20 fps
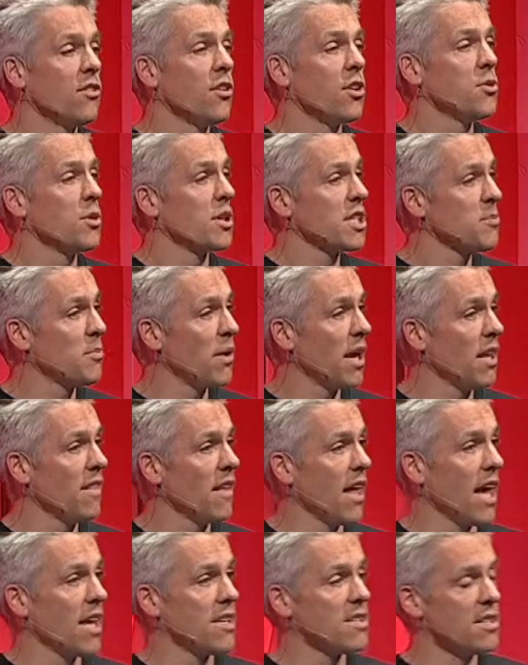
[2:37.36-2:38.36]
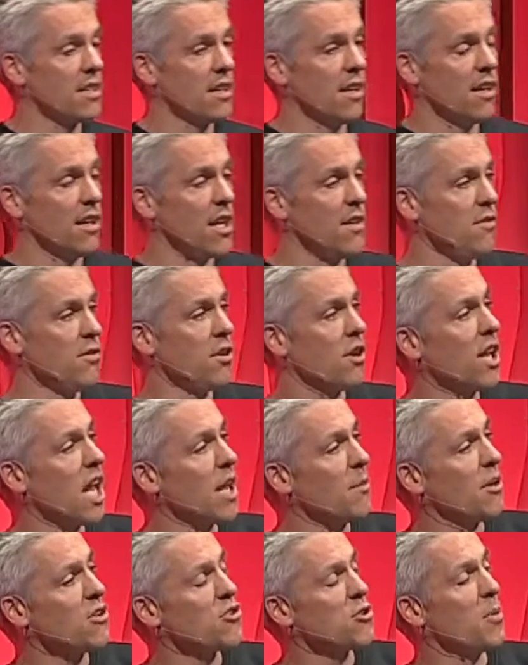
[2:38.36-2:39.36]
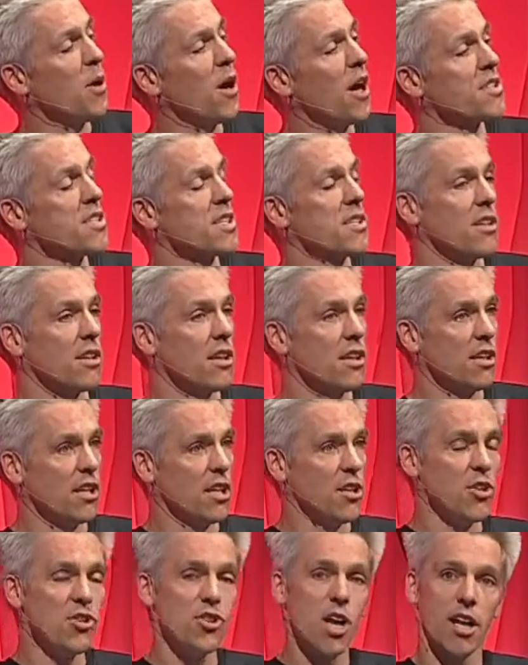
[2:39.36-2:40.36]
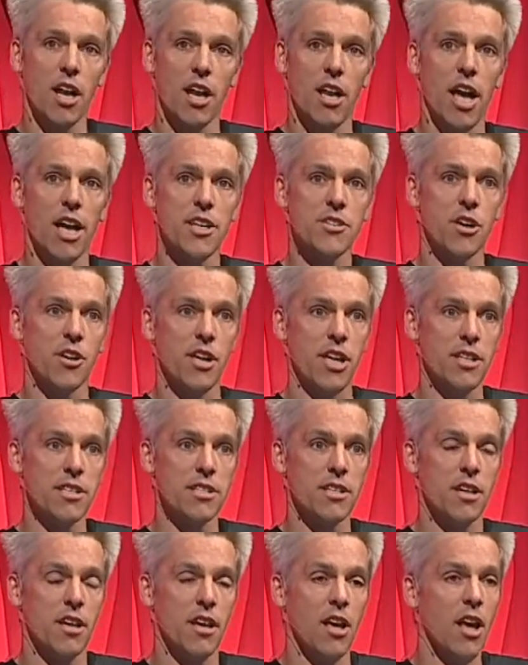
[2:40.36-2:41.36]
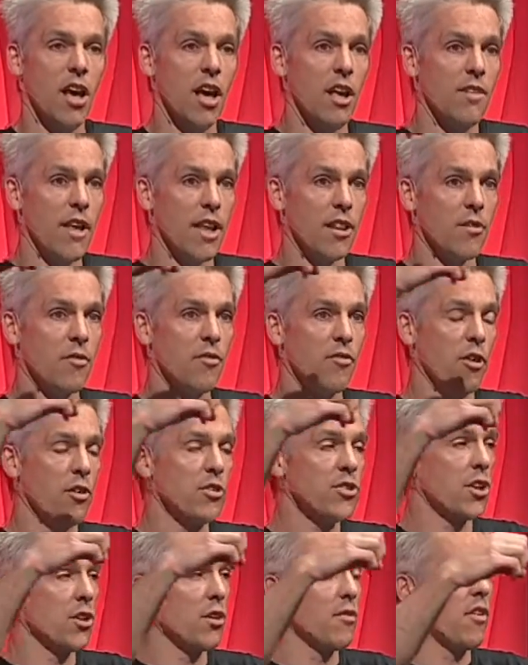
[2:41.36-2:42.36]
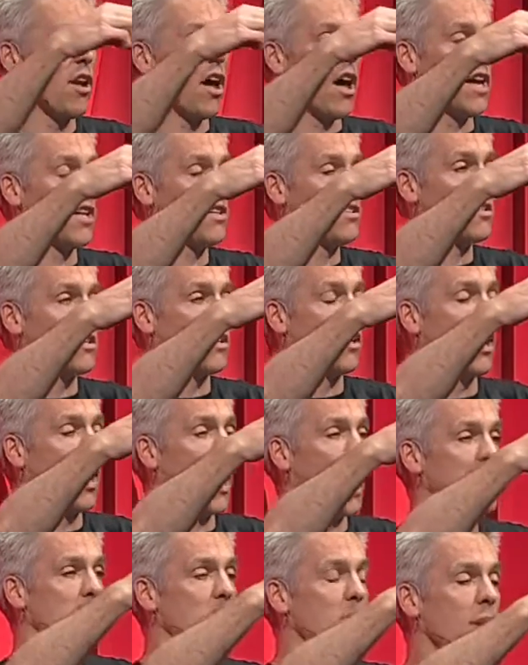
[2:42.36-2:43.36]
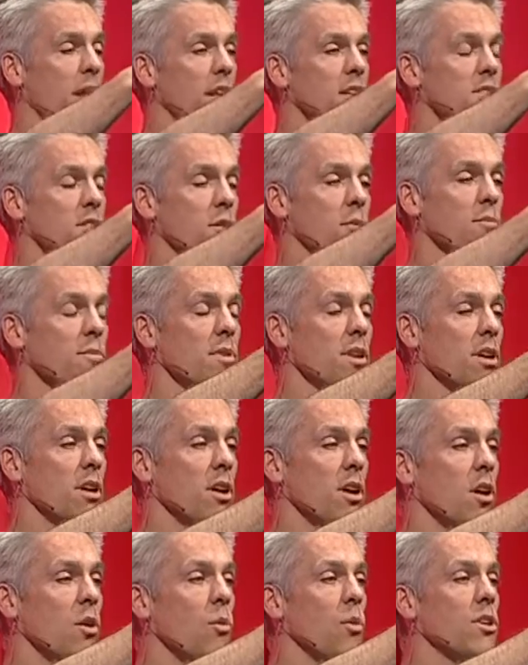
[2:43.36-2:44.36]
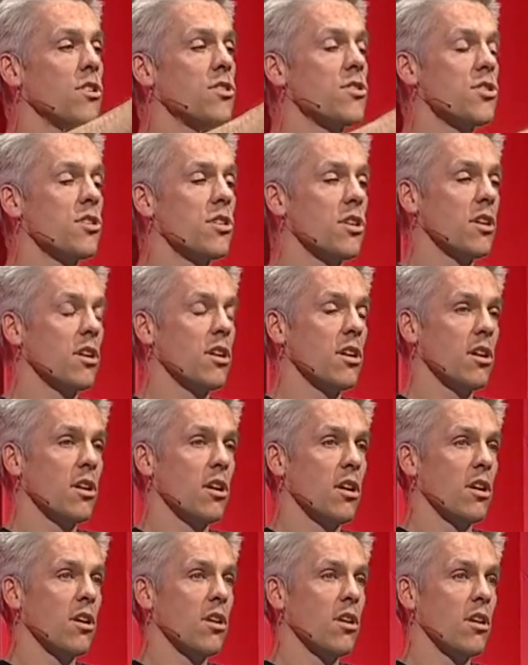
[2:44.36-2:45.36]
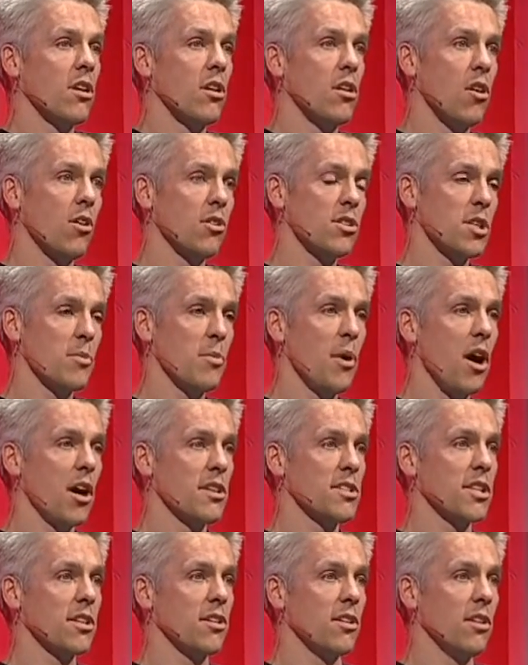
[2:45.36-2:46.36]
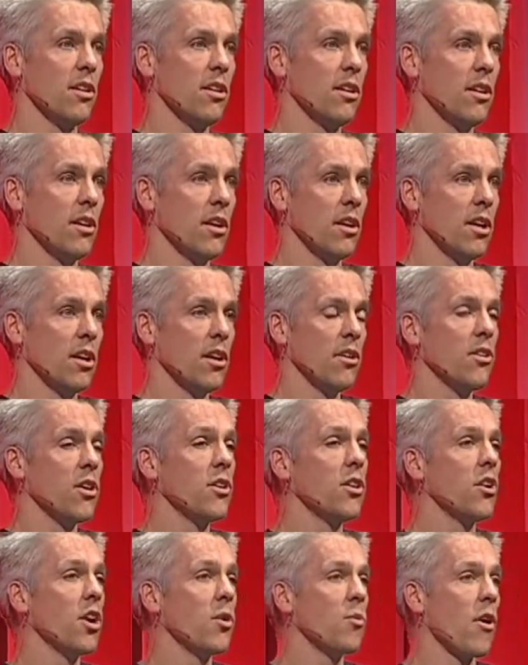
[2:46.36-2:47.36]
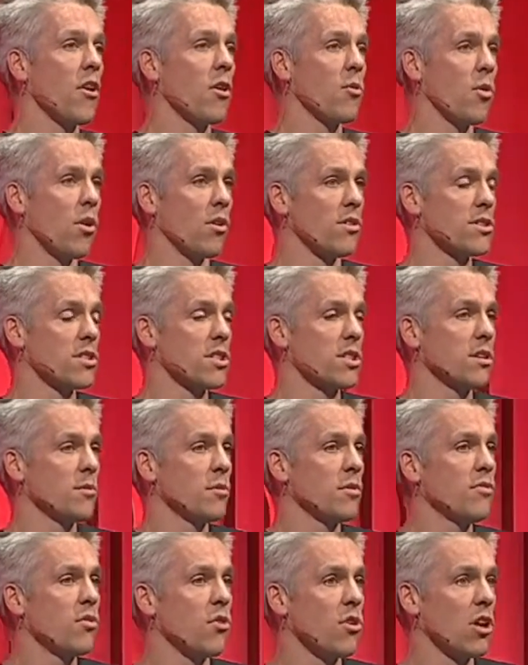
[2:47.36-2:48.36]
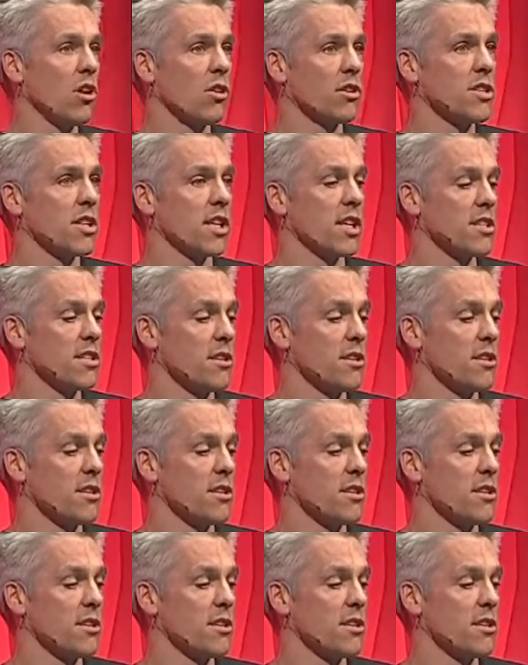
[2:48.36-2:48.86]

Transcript: So to explain that, if you've got an elementary particle and you shine a light on it, then the photon of light has momentum, which knocks the particle, so you don't know where it was before you looked at